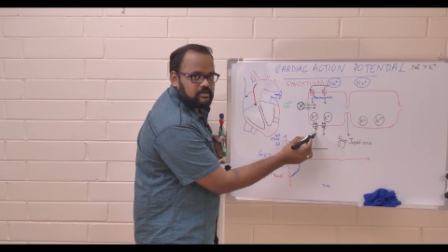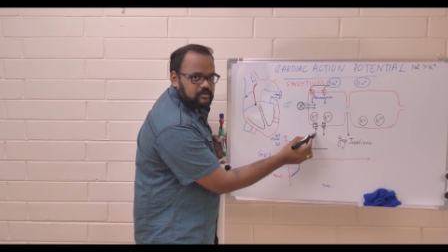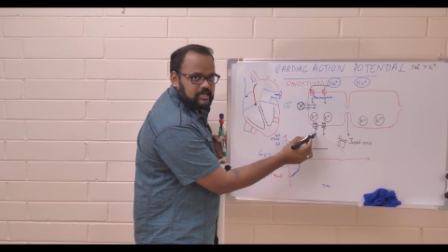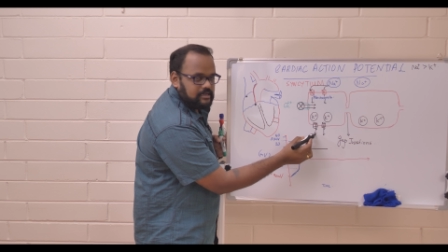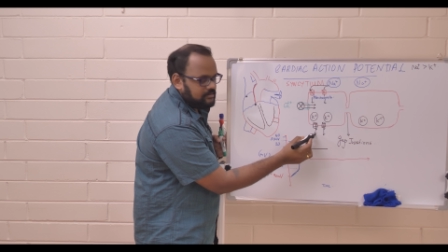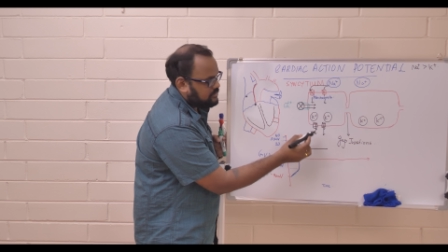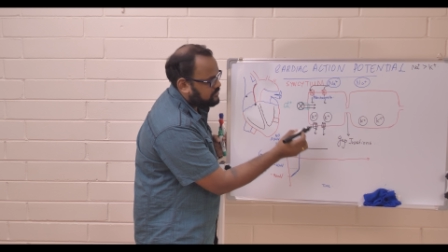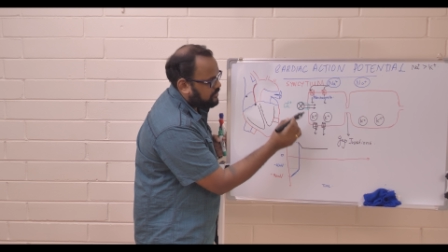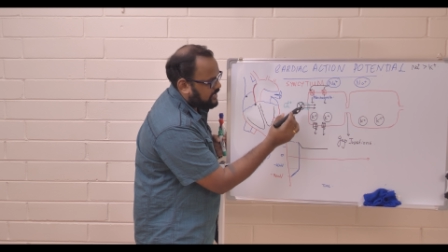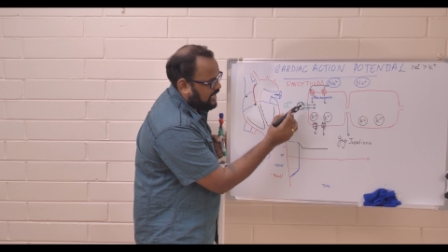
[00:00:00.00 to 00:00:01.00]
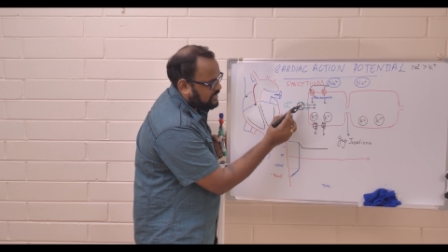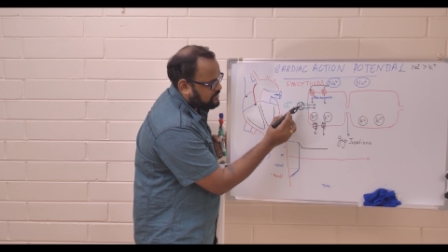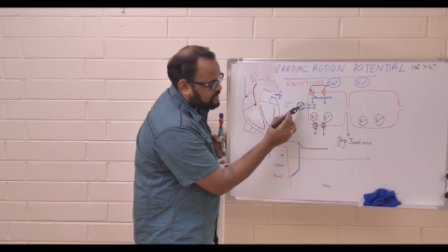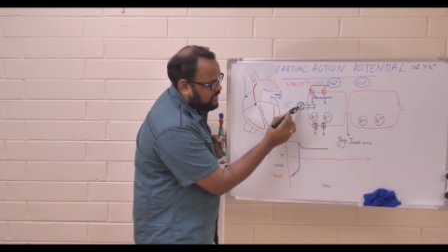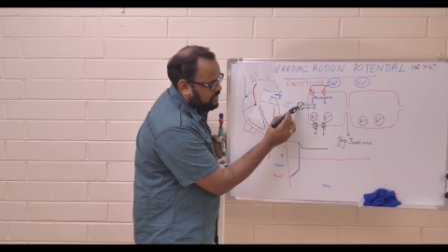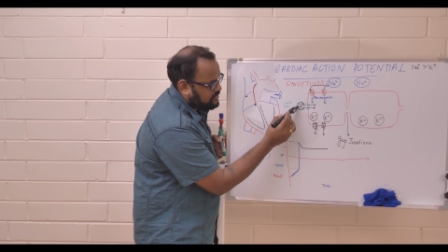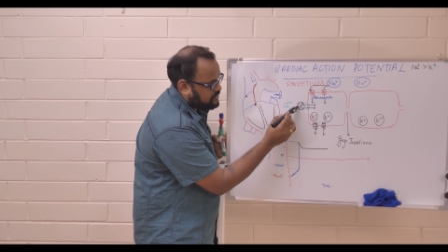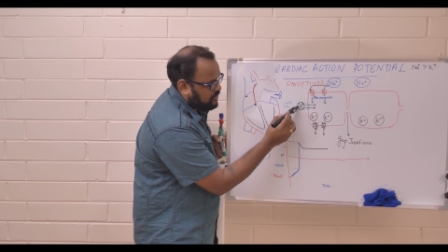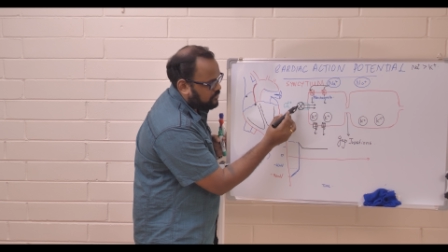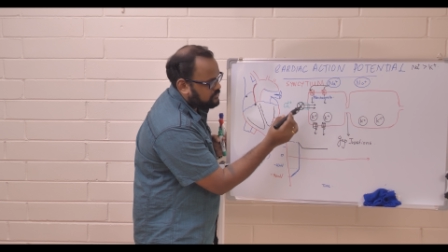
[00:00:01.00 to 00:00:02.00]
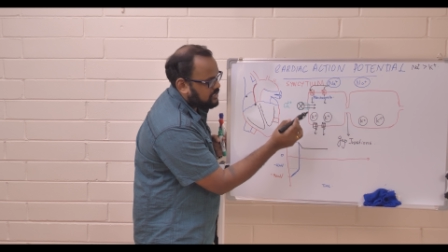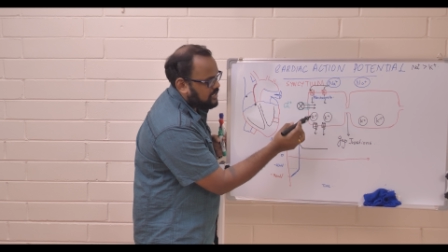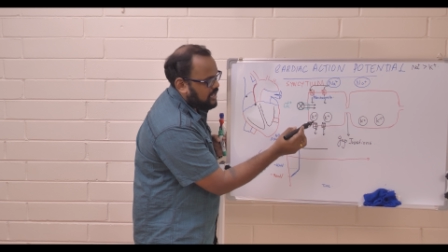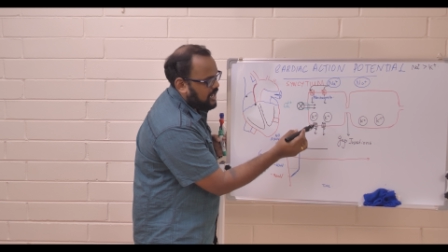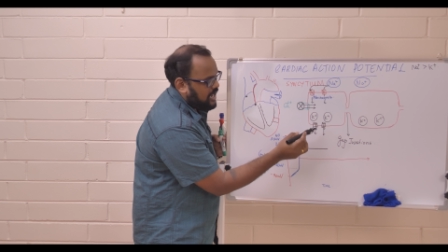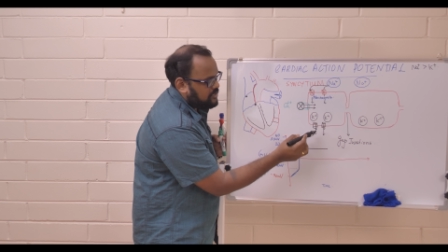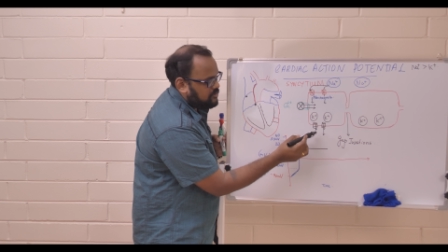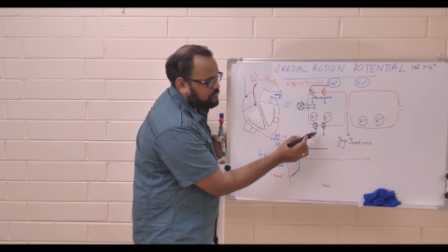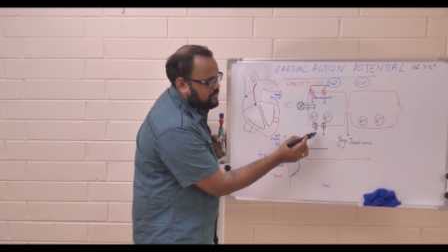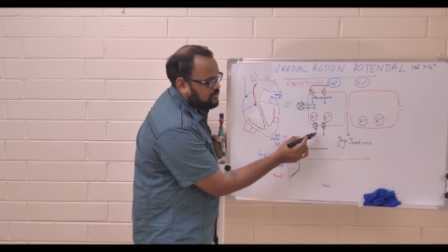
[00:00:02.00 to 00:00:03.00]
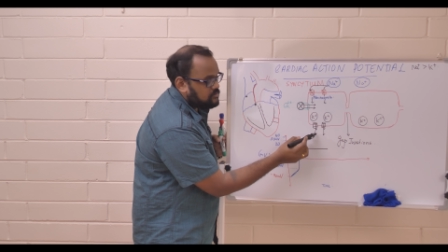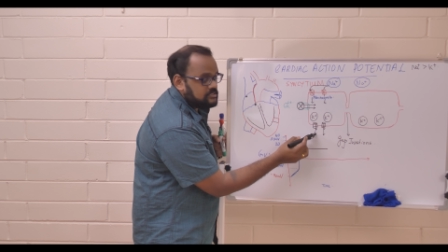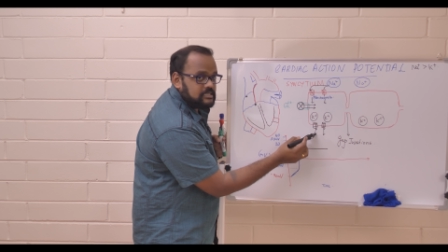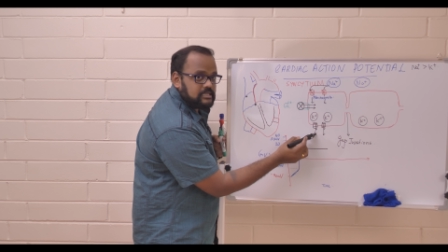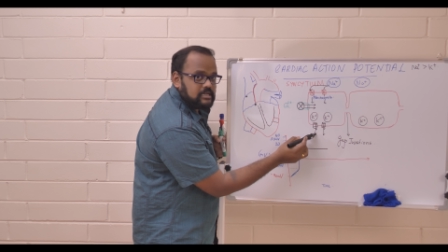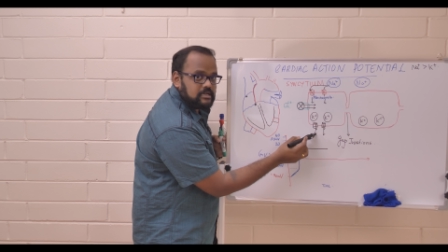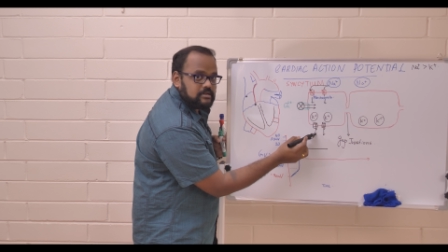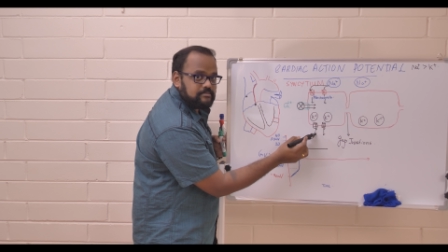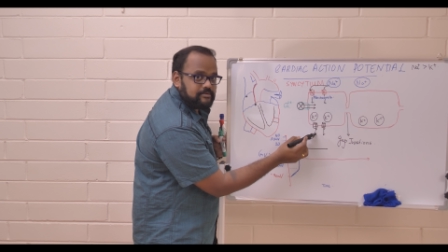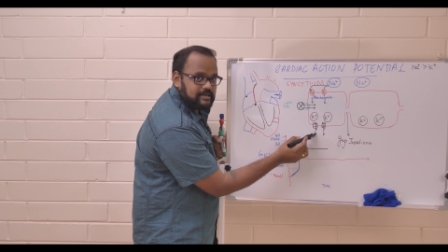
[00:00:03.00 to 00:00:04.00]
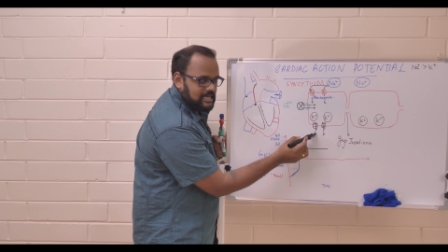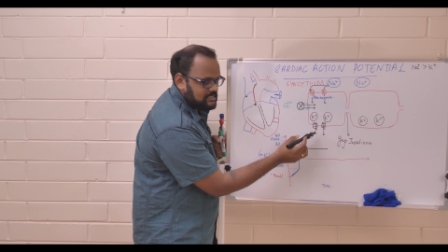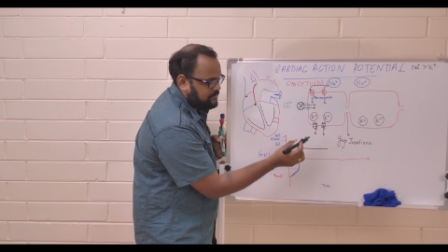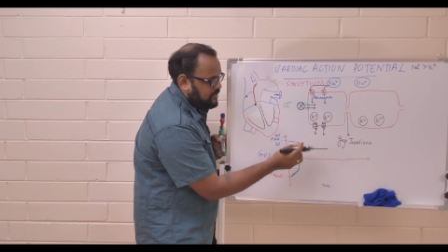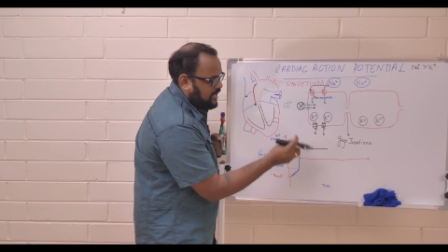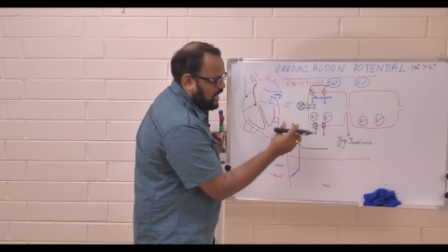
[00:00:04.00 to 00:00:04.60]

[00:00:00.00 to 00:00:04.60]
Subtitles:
Okay, so your calcium channel is closed and you will be losing the potassium.